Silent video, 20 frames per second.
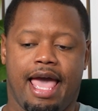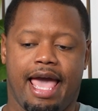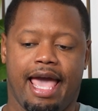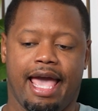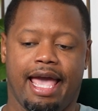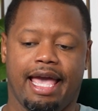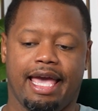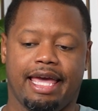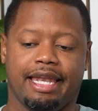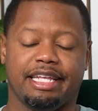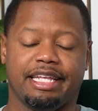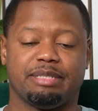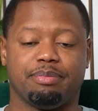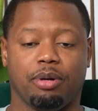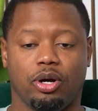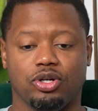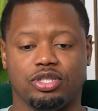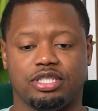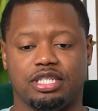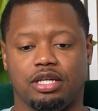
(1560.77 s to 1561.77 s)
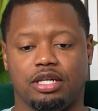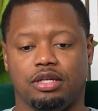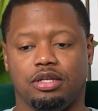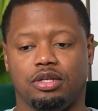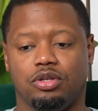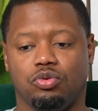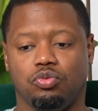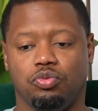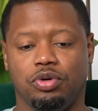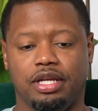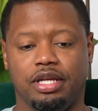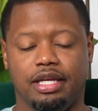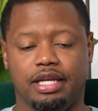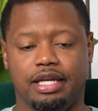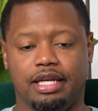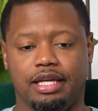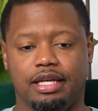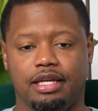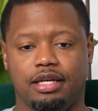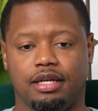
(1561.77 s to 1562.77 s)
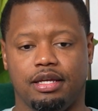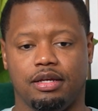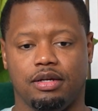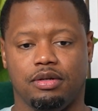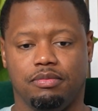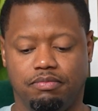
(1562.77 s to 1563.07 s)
And this person, we